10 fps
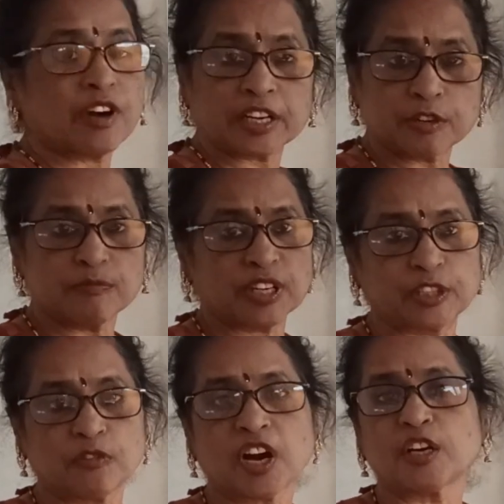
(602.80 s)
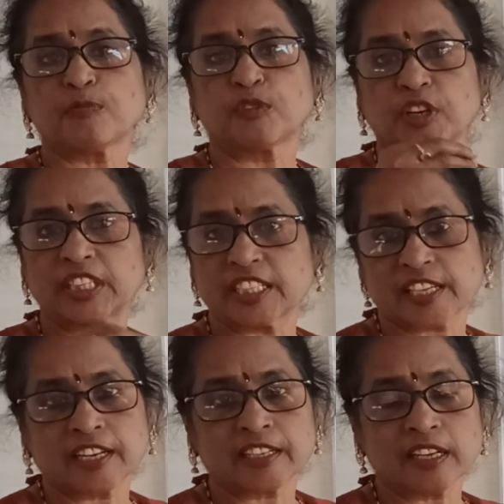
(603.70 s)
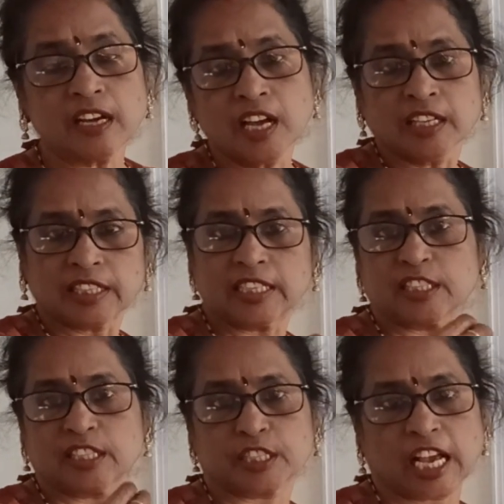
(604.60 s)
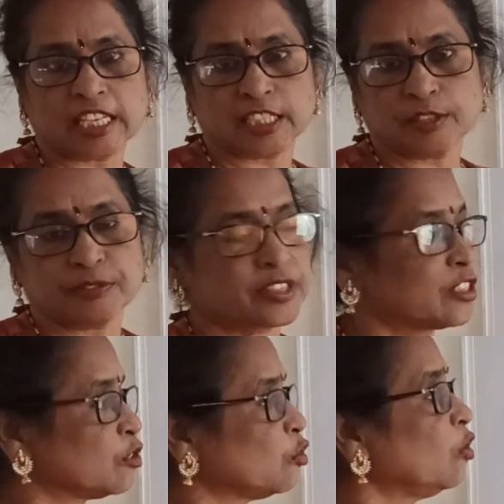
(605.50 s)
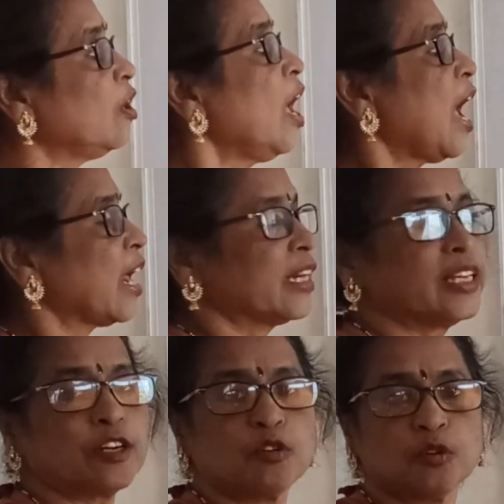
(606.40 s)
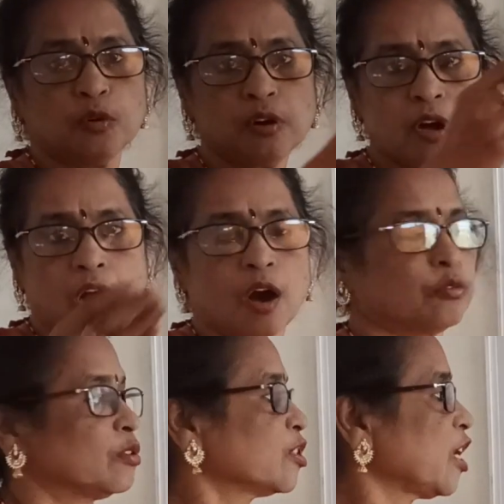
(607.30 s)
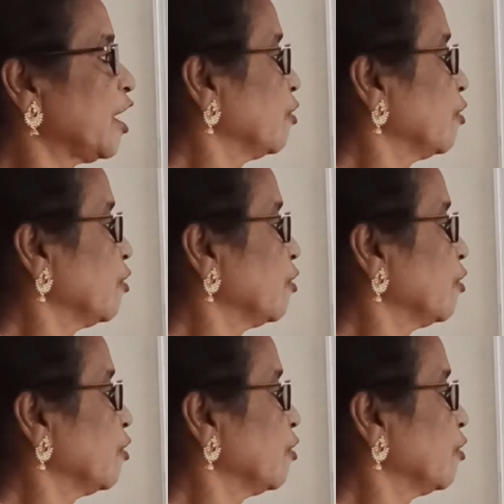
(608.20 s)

atom, but you can't put at the center, that is just exception rule, and here will go outer side.